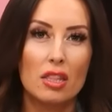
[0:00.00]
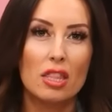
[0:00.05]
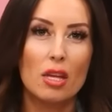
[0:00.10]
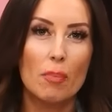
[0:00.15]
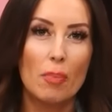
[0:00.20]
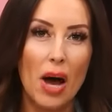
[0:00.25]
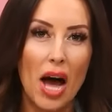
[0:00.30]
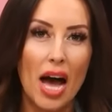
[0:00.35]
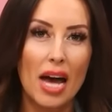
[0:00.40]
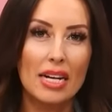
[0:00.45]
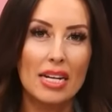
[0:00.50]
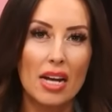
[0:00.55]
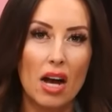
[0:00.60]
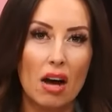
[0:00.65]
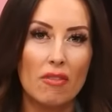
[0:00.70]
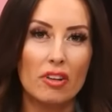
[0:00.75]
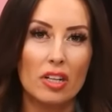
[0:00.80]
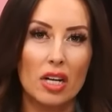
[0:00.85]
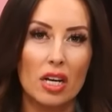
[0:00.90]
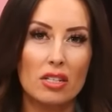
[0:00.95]
The body
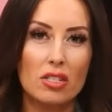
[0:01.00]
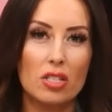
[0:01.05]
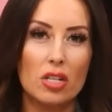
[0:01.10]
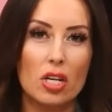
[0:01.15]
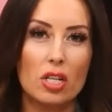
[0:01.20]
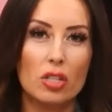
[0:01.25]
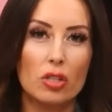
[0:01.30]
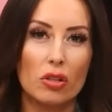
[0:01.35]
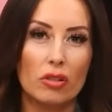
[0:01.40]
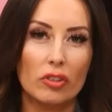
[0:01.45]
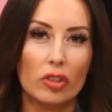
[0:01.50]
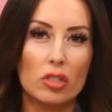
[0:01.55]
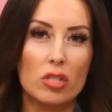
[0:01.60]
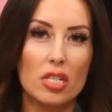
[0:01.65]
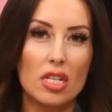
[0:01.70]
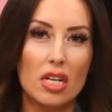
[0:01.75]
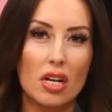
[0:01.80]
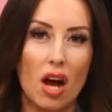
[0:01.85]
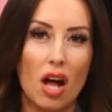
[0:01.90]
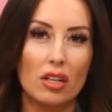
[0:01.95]
of Augusta
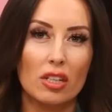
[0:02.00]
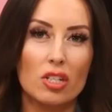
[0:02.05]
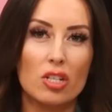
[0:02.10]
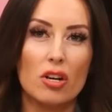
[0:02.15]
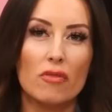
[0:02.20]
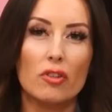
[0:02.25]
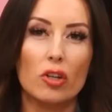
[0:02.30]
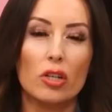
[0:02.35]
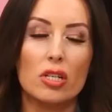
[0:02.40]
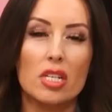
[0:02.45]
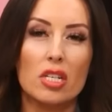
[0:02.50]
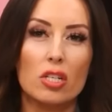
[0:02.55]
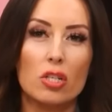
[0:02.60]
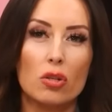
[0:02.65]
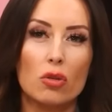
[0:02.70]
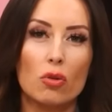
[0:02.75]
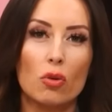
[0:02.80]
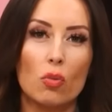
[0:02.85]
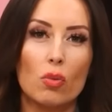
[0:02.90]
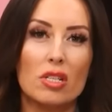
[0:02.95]
University College of Nursing
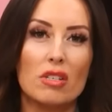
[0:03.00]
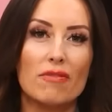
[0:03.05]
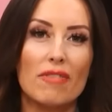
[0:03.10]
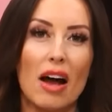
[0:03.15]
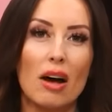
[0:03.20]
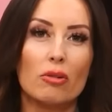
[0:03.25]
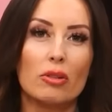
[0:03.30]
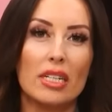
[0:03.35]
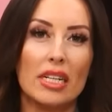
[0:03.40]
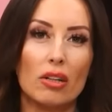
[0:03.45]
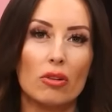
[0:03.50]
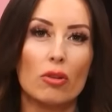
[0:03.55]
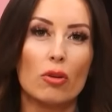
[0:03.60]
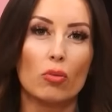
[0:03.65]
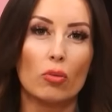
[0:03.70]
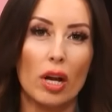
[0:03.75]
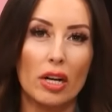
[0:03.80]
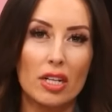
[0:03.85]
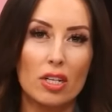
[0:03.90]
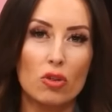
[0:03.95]
student was found near the
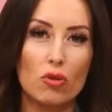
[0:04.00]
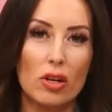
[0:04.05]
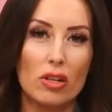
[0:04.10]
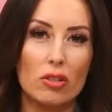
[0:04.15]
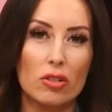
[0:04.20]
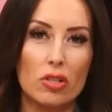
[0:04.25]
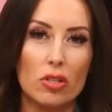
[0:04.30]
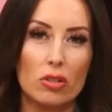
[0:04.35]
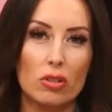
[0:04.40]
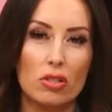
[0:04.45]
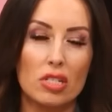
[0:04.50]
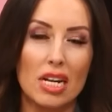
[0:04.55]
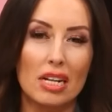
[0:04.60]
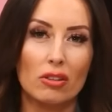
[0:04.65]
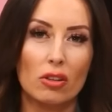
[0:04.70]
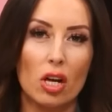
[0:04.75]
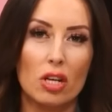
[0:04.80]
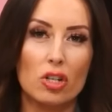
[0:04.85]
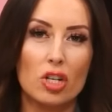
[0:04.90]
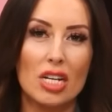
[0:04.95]
running trails Thursday,
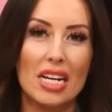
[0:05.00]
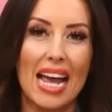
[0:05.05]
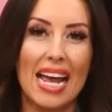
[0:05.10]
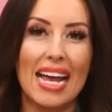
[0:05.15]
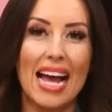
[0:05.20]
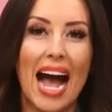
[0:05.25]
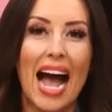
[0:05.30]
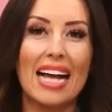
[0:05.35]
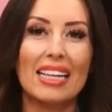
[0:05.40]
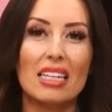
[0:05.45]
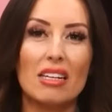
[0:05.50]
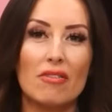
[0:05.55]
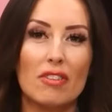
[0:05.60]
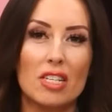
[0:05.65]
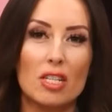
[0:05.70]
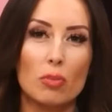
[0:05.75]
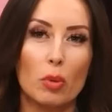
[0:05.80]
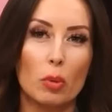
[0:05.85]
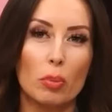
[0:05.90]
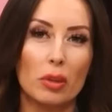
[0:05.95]
launching a highly
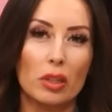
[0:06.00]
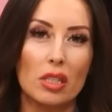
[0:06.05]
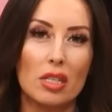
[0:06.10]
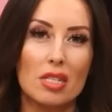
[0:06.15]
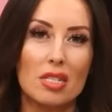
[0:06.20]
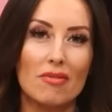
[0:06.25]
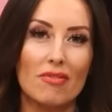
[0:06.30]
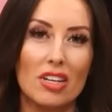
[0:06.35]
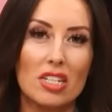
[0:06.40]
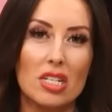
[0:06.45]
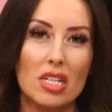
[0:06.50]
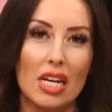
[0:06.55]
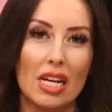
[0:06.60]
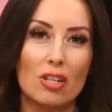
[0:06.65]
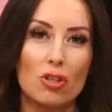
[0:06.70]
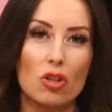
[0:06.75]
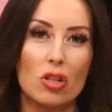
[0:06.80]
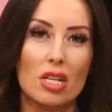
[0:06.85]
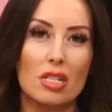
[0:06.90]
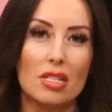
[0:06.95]
visible police
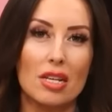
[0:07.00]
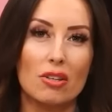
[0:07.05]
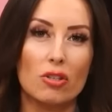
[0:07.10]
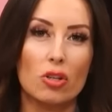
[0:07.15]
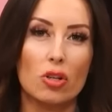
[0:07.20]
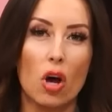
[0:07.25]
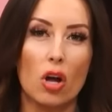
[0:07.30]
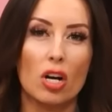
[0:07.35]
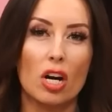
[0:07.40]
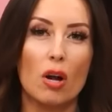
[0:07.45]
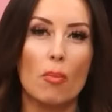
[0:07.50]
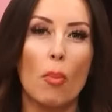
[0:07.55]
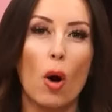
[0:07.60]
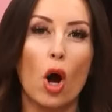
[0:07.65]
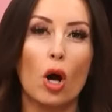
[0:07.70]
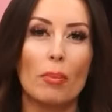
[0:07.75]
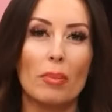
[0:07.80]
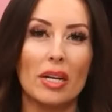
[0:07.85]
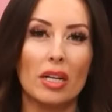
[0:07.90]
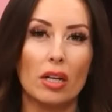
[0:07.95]
investigation that centered on an
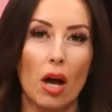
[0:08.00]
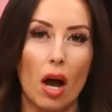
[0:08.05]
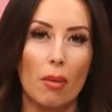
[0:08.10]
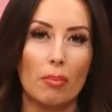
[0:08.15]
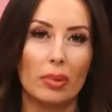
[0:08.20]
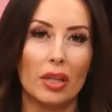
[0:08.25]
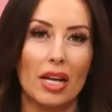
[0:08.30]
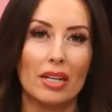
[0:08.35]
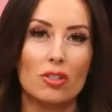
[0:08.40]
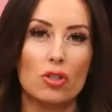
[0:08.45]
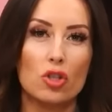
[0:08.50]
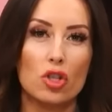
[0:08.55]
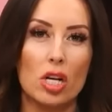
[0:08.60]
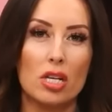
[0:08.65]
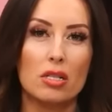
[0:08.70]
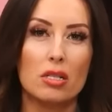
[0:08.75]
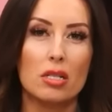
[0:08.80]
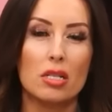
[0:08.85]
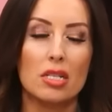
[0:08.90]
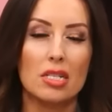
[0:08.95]
apartment complex
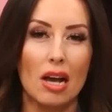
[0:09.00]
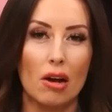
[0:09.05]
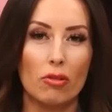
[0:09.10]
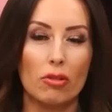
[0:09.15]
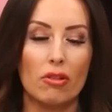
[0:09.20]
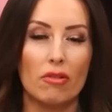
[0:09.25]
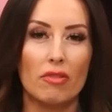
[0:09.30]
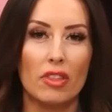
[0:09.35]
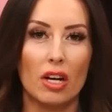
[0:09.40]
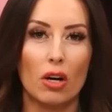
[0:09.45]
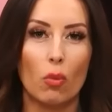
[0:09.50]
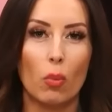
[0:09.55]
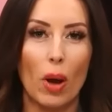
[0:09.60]
just south of there.